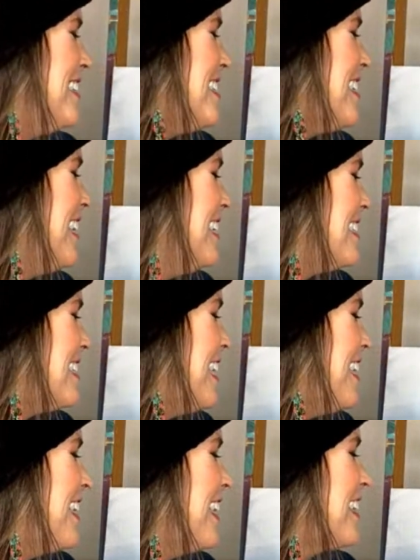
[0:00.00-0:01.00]
Jeez, maybe,
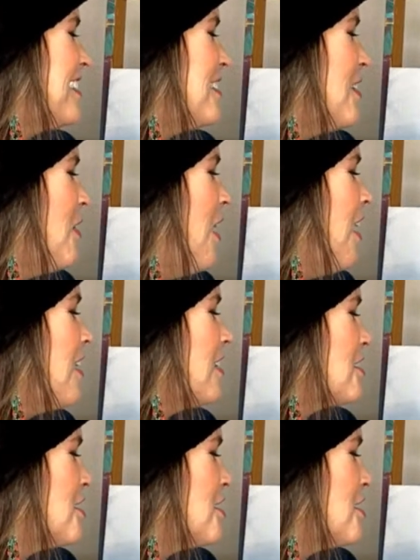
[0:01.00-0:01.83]
Derek, so maybe, harsh.